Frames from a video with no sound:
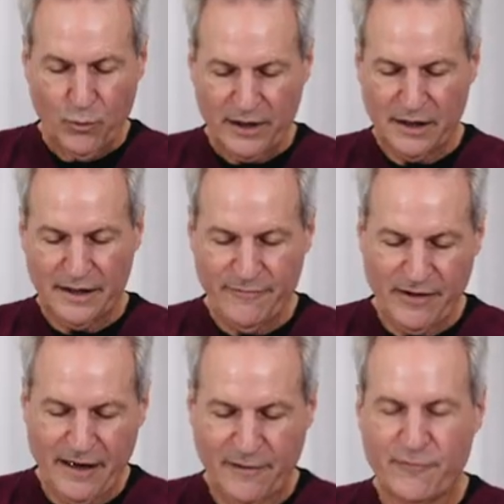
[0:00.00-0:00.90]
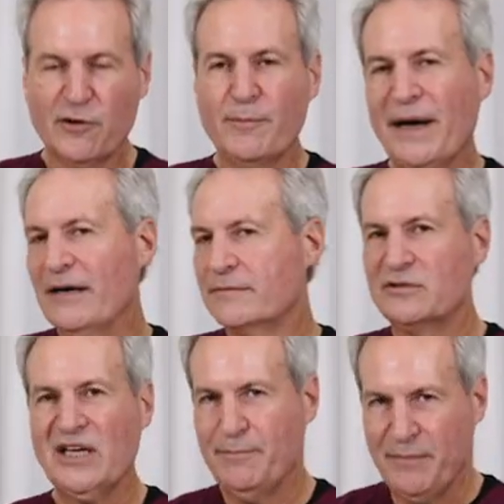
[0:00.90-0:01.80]
We're going to leave it there for
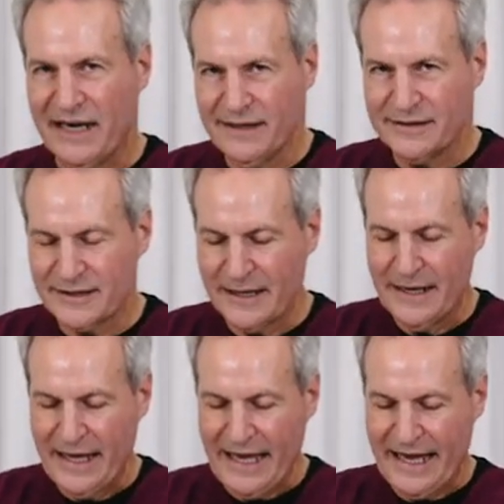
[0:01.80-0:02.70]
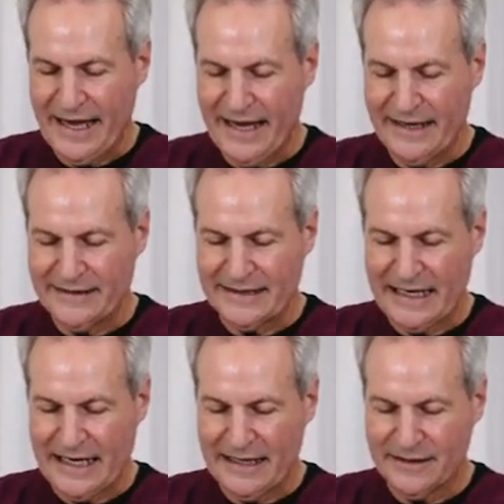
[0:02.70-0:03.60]
about 10 minutes and
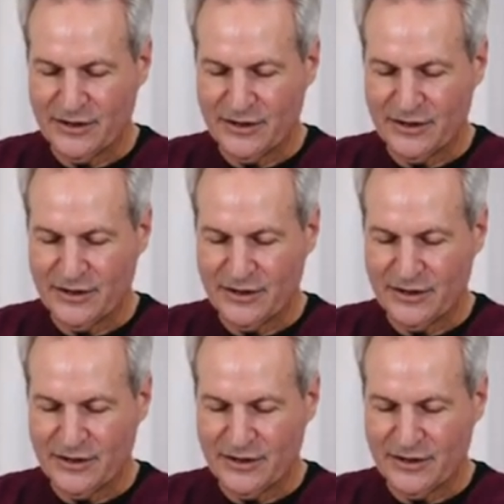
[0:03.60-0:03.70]
uh,